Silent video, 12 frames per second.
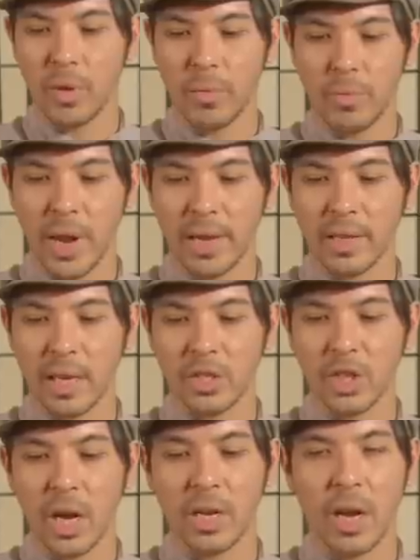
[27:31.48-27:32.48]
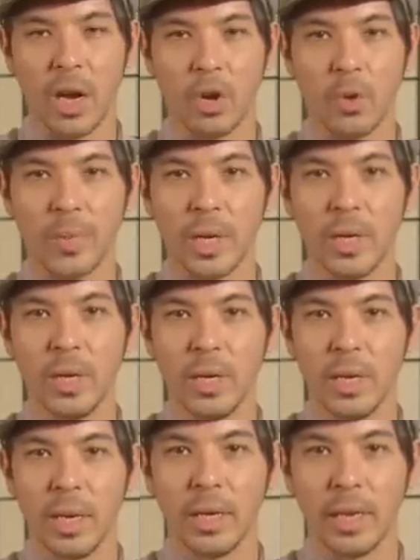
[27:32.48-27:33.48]
you want to break that cha dan open
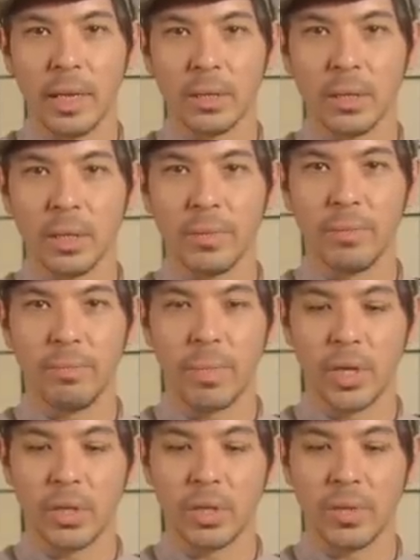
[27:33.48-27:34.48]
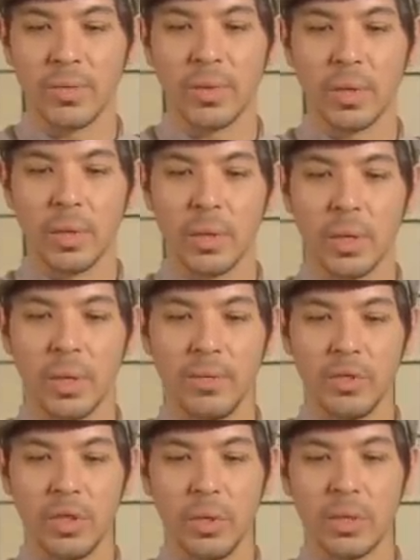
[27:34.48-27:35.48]
and get a little burst of,
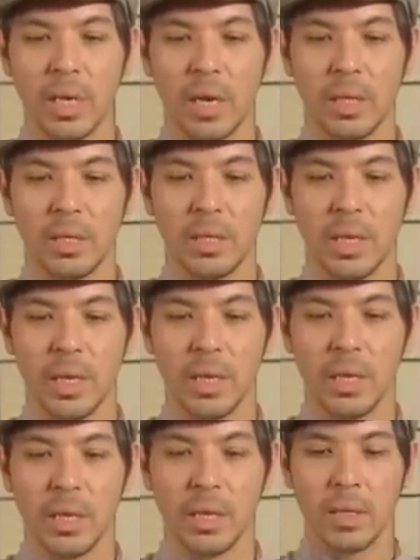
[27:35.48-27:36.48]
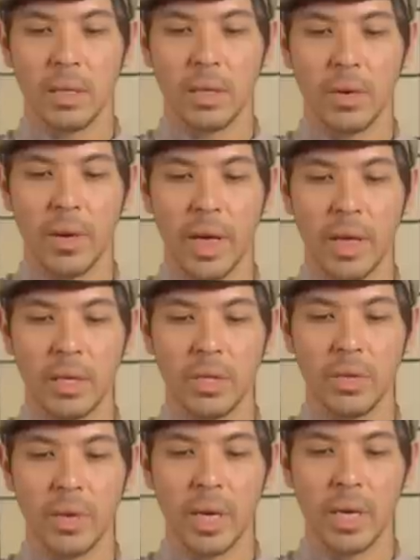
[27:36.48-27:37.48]
of juice out of the tea, then go ahead and
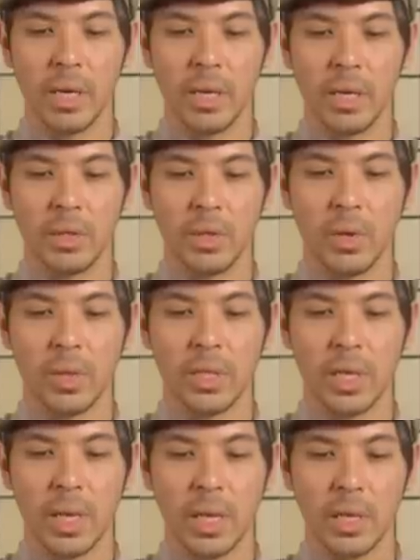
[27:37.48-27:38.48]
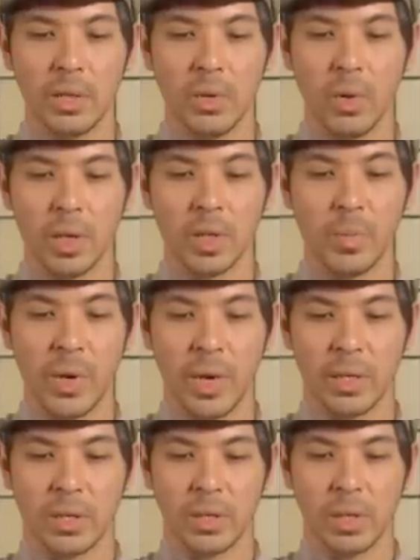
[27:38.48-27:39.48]
do it. It's your tea, it's your
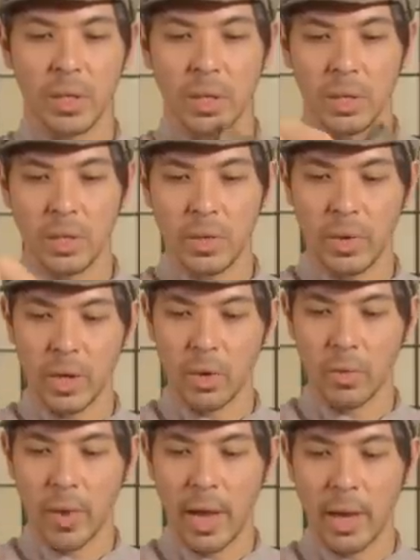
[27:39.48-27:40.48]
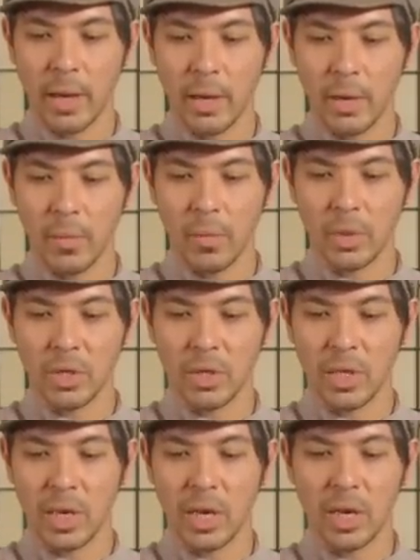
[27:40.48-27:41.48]
experience do it your way. We're just
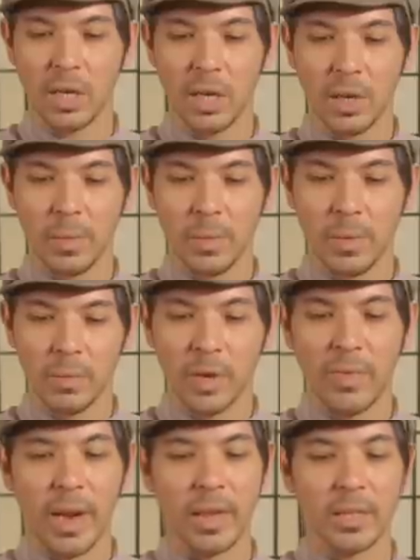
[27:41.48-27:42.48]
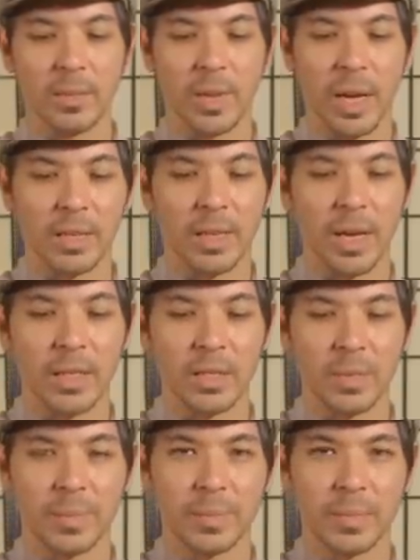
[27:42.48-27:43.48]
here providing some
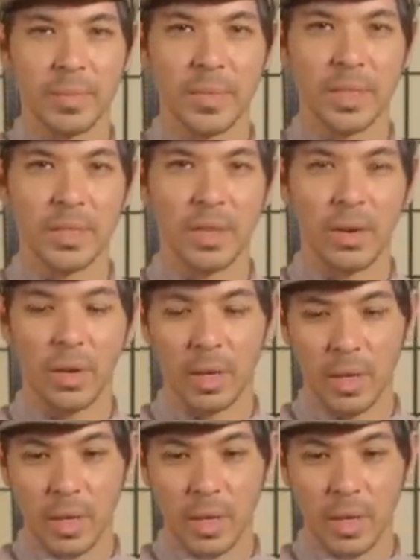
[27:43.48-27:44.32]
guidelines. So